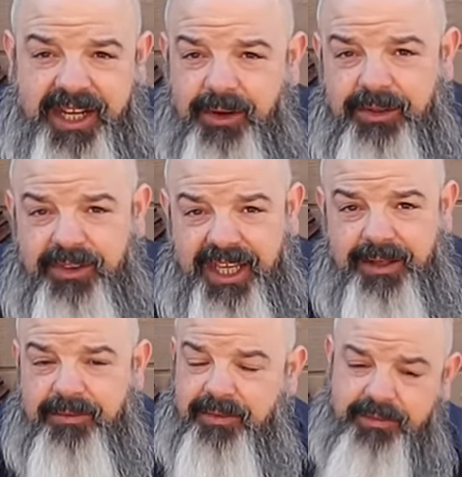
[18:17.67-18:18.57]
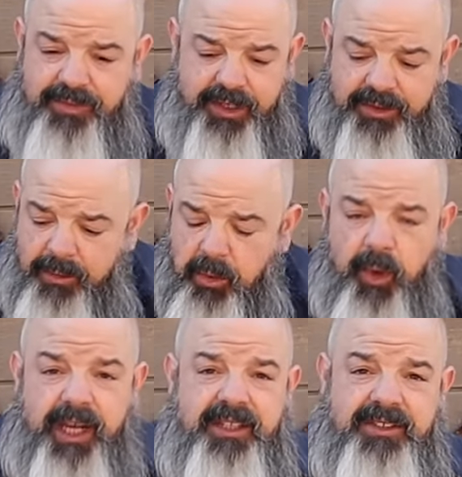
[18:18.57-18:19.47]
They don't they their number
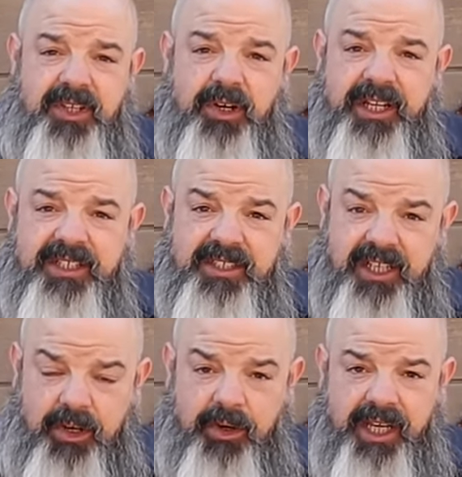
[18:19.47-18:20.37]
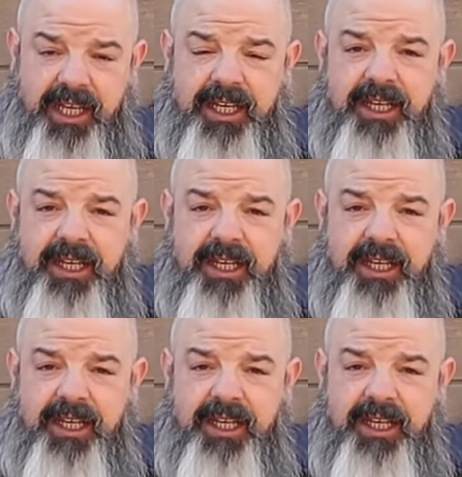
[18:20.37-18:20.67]
one concern is security.